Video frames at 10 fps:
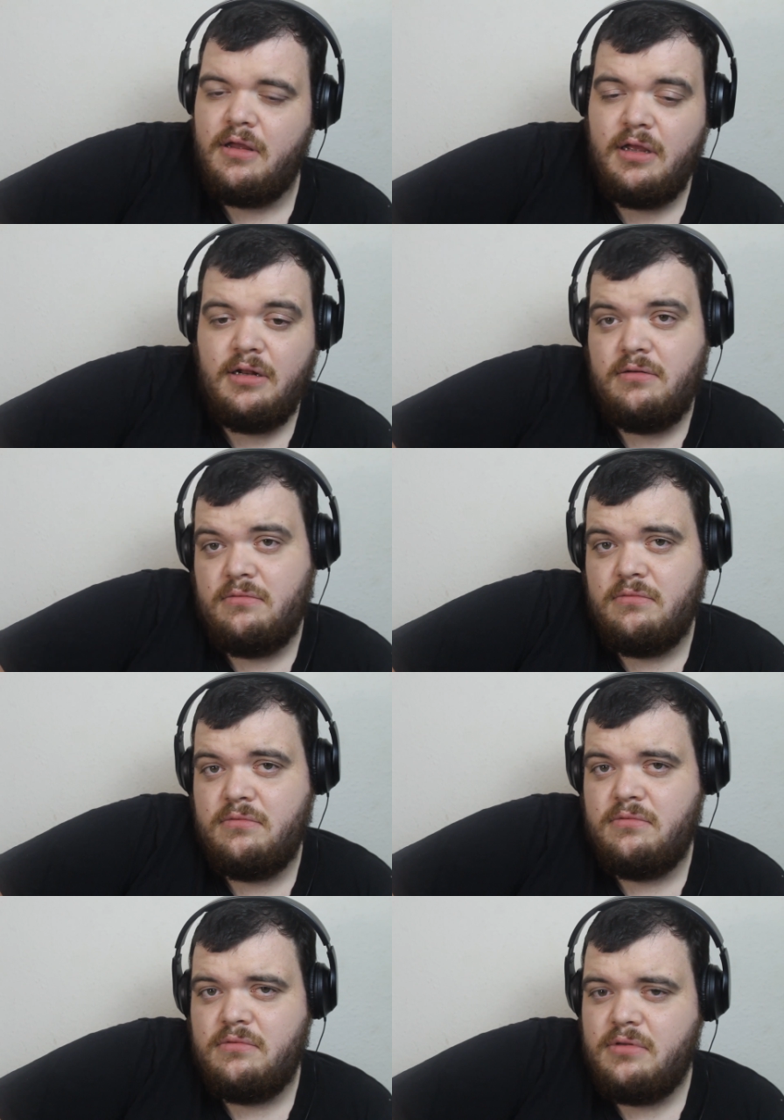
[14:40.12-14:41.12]
and
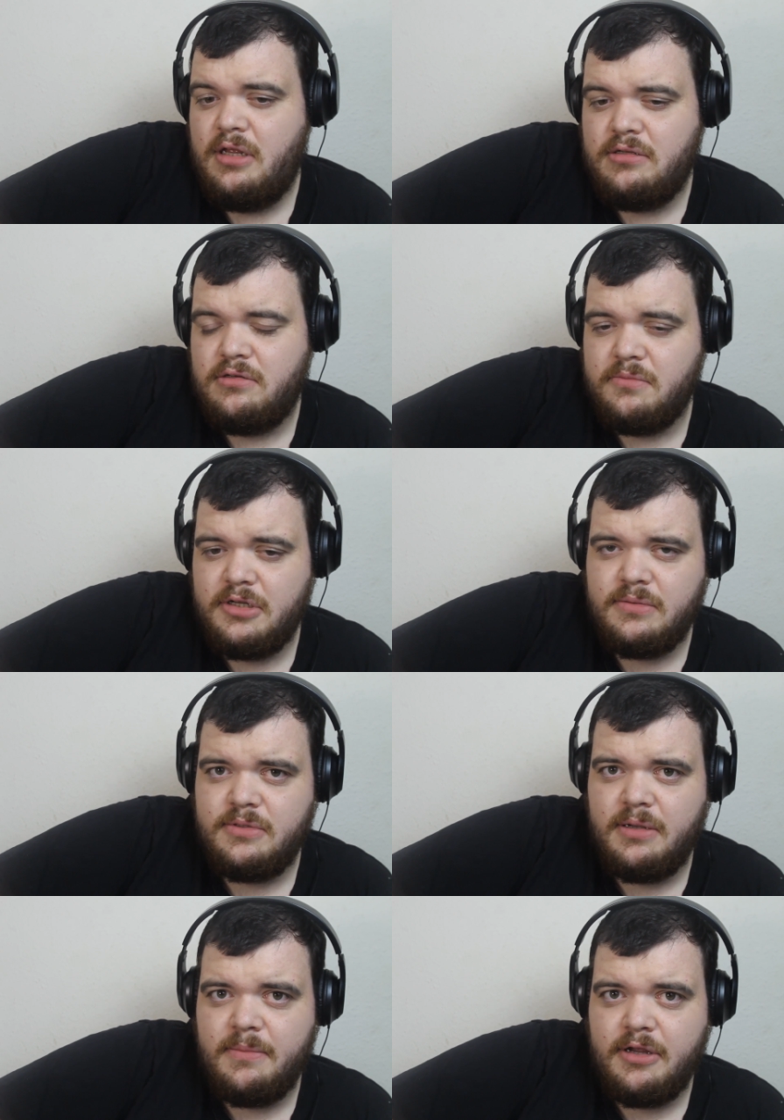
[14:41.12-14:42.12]
then sometimes
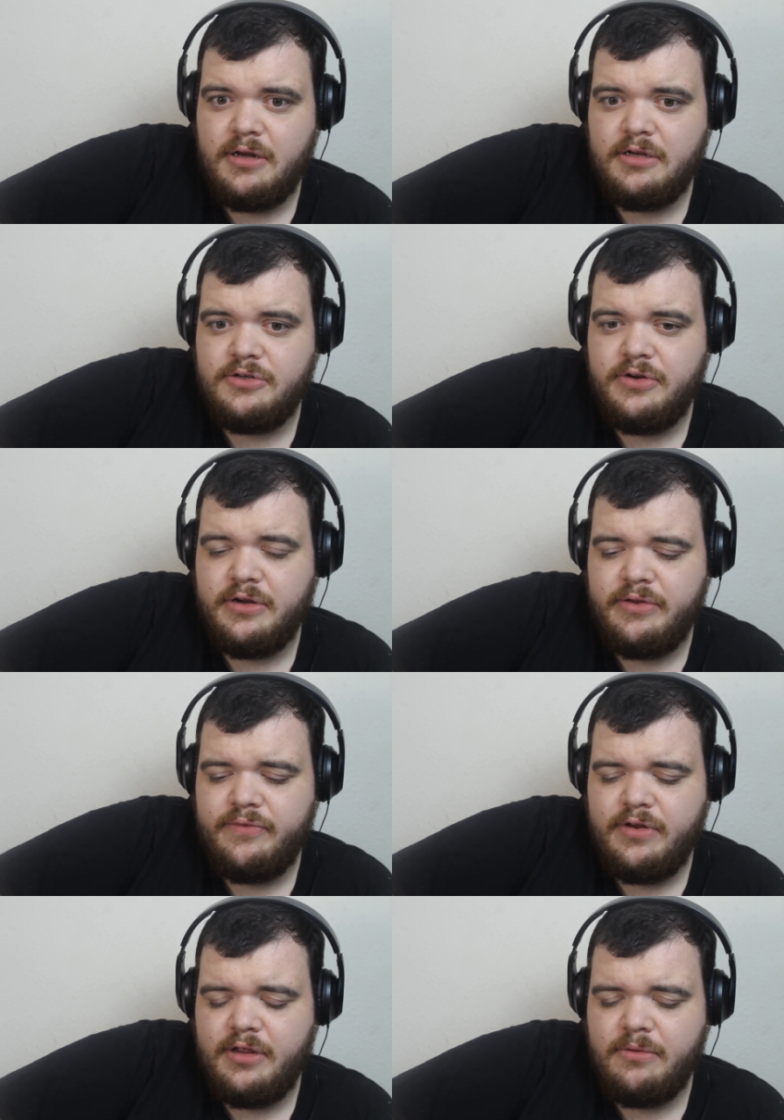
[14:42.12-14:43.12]
they can make a nice trigger in the
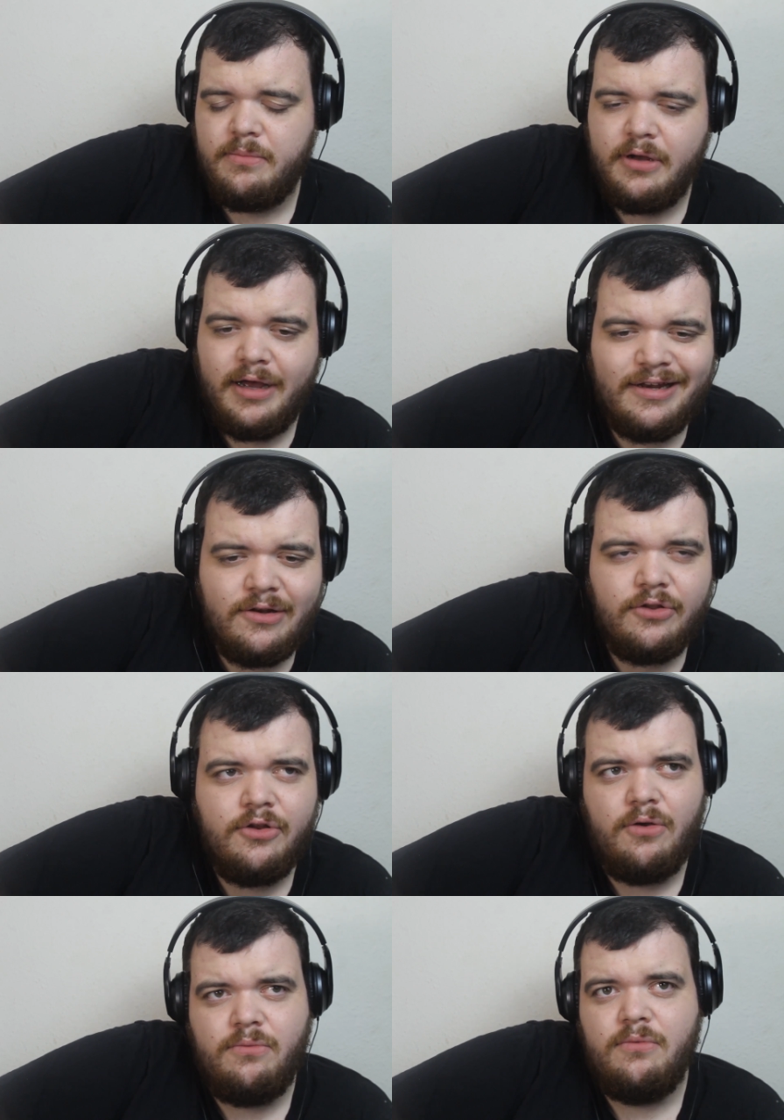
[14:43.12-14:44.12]
video, but I
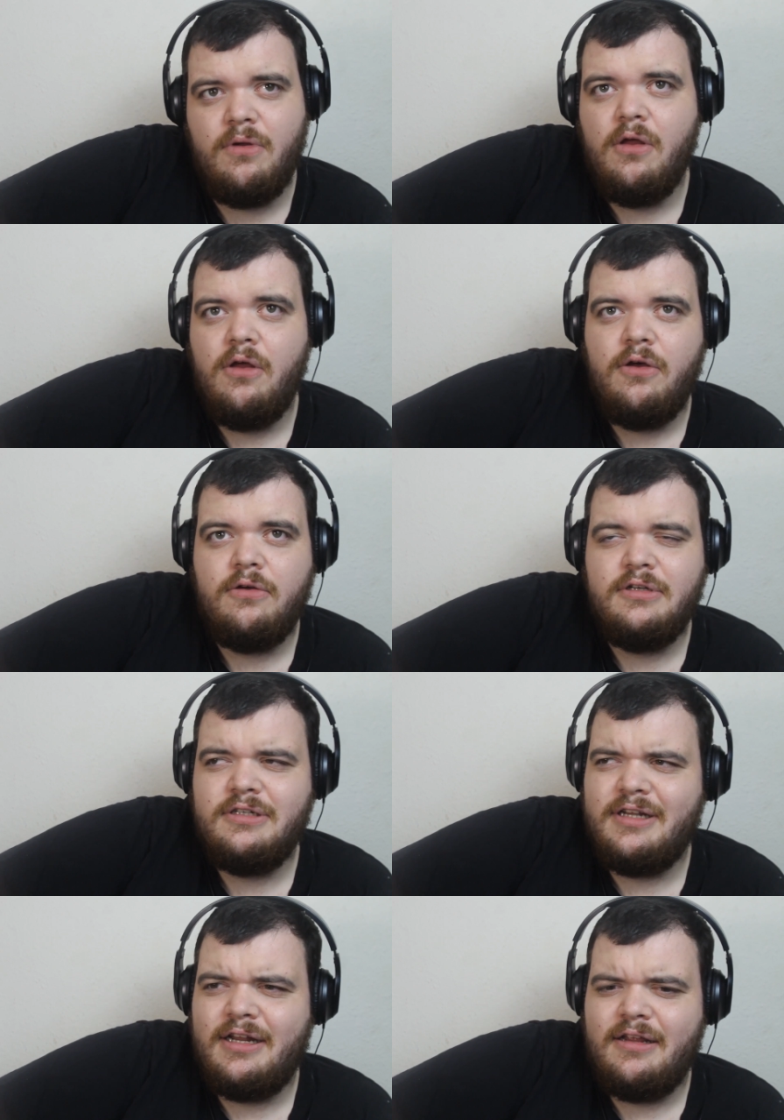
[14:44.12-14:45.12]
don't
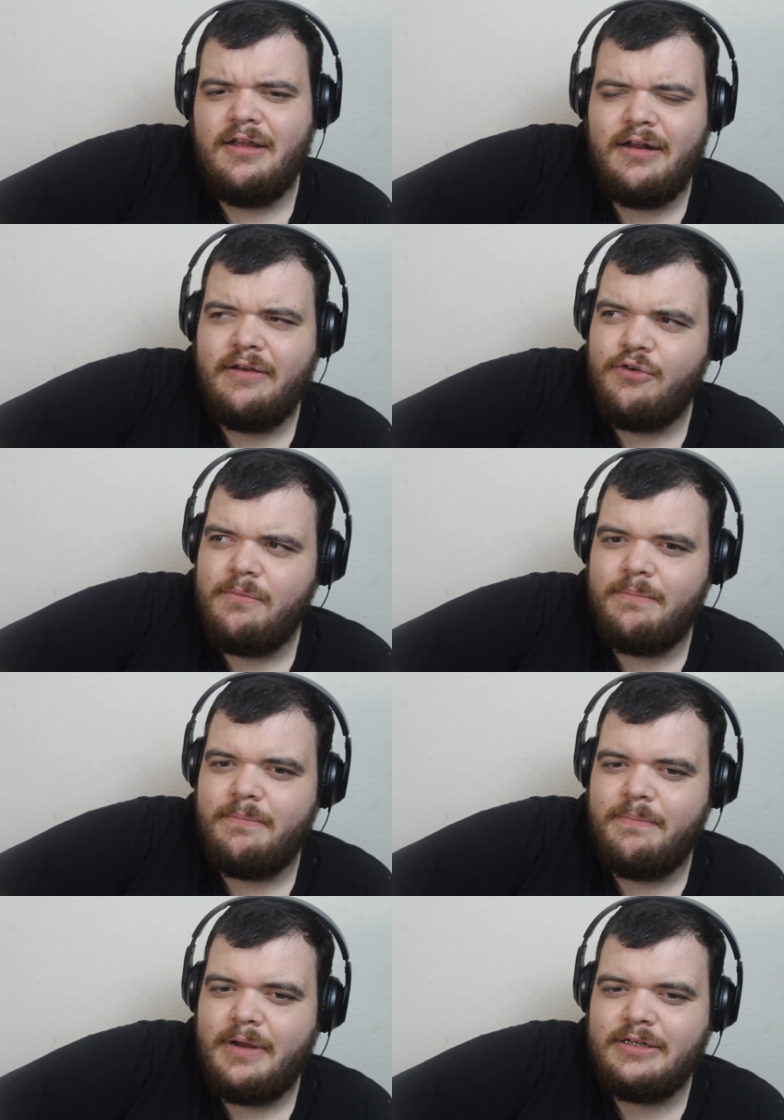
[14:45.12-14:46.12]
understand it, and I've gone
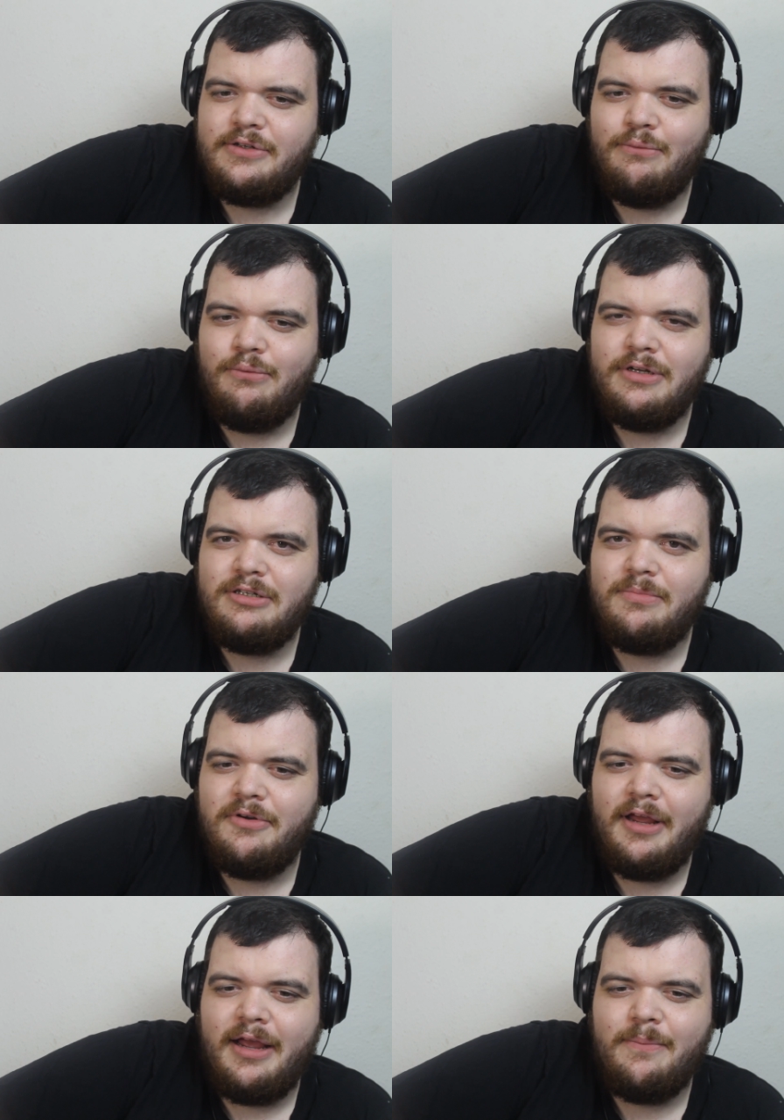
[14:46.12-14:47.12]
back to
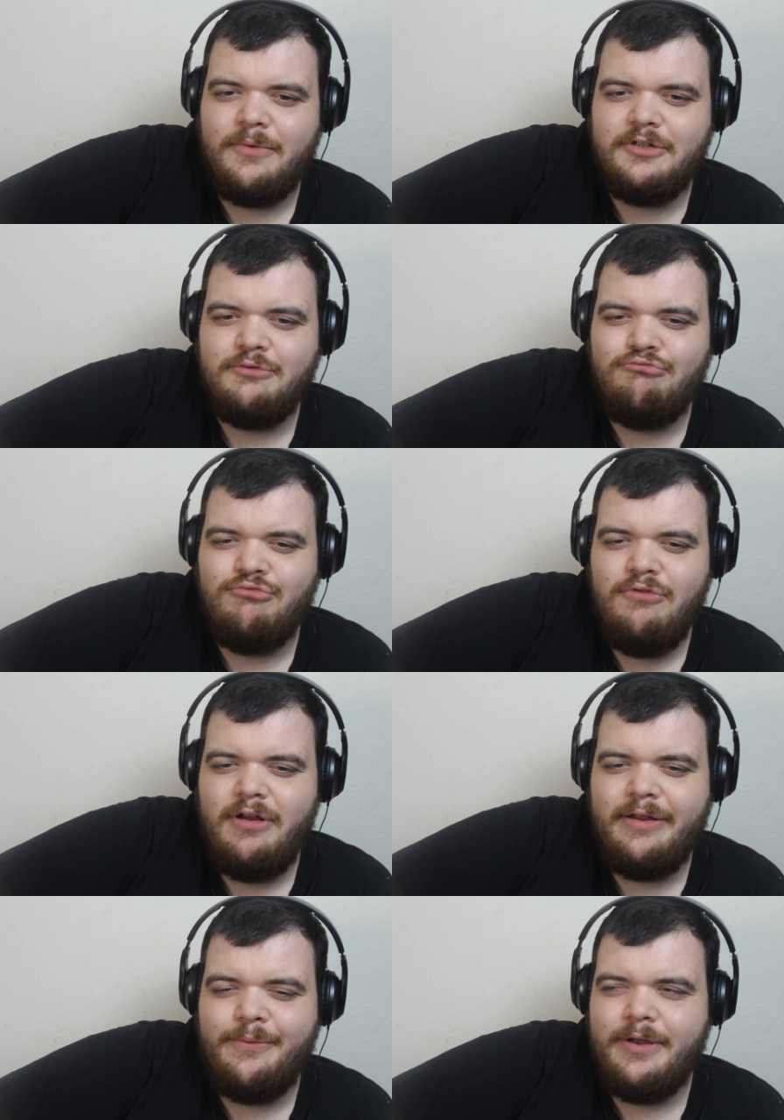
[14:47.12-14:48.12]
whispering again, which is
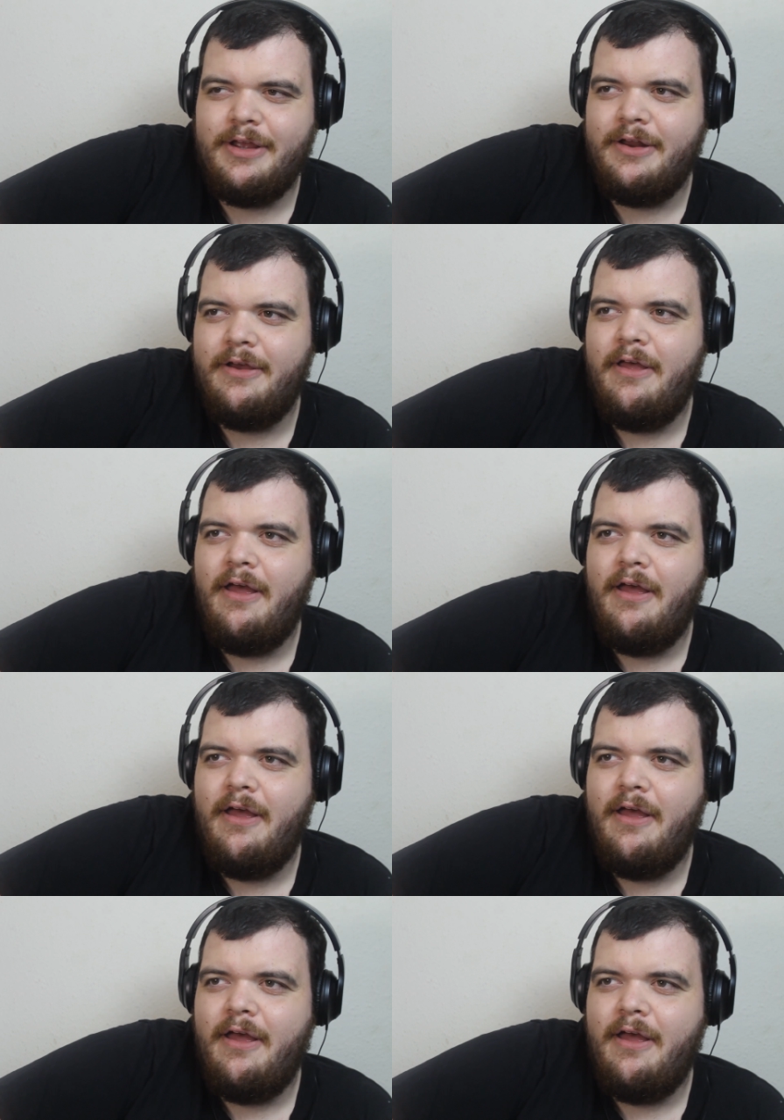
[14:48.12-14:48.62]
really weird.